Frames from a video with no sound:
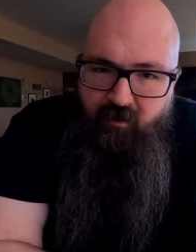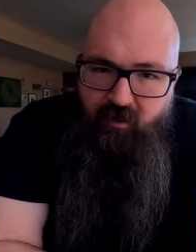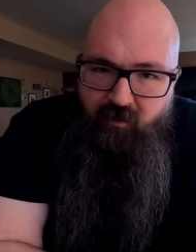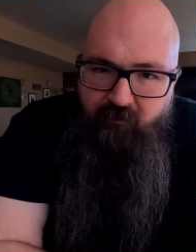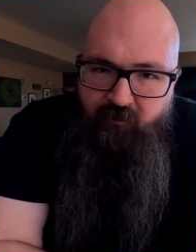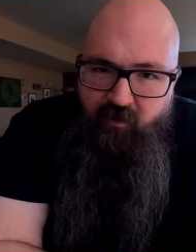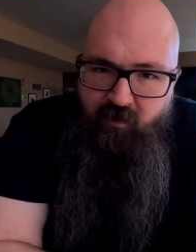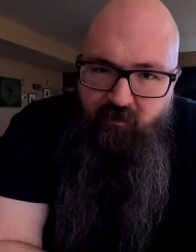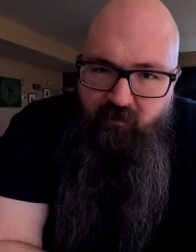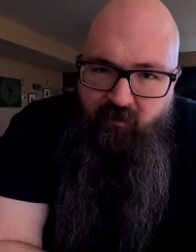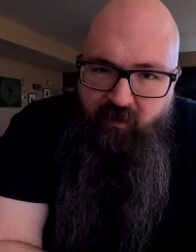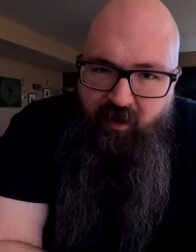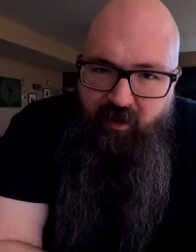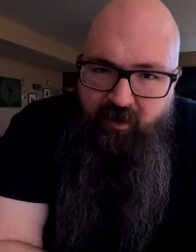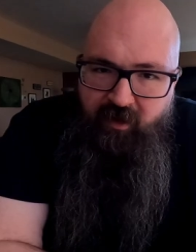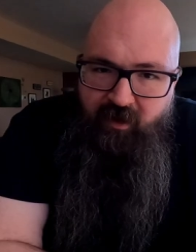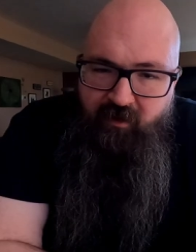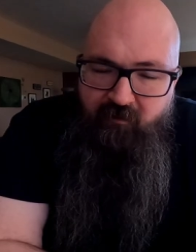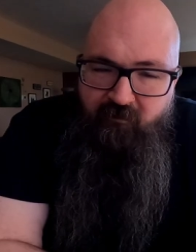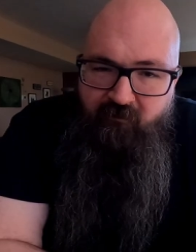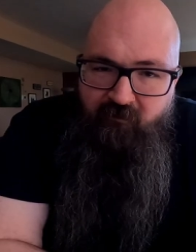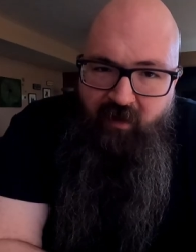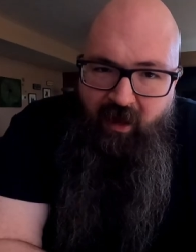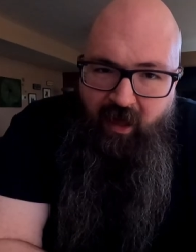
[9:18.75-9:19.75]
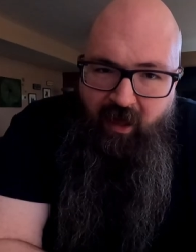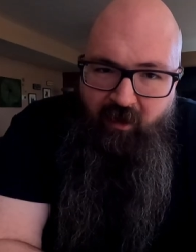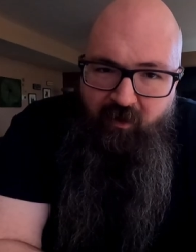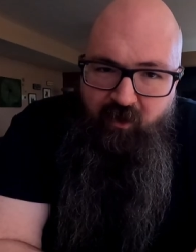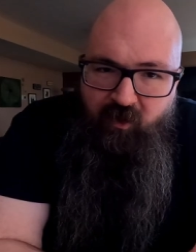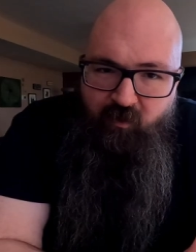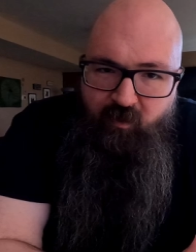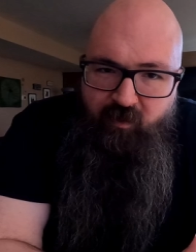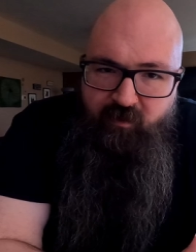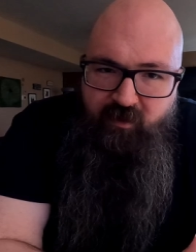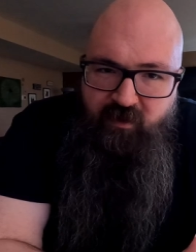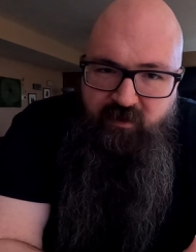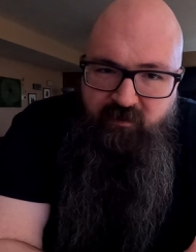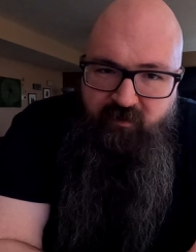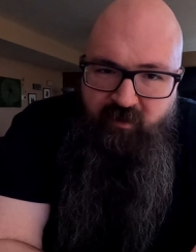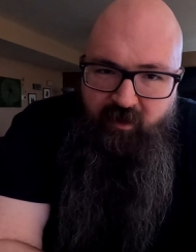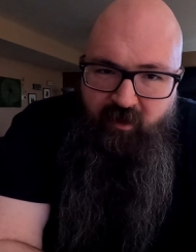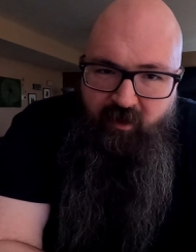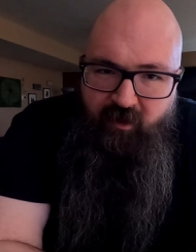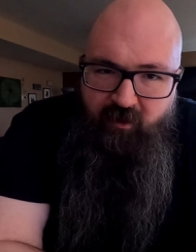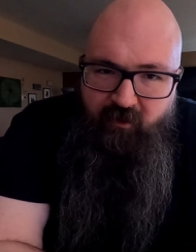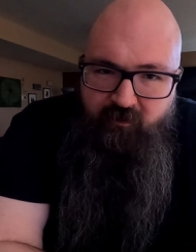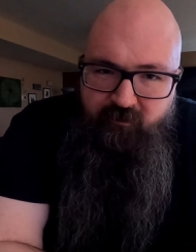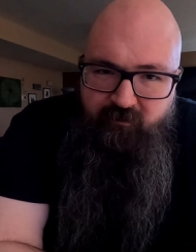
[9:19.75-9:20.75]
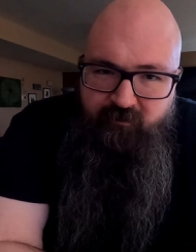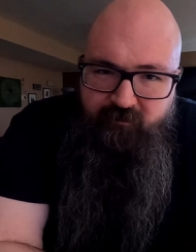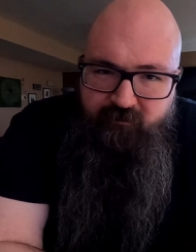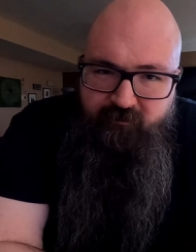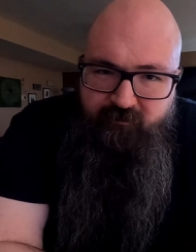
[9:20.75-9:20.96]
If you're finding value in this video,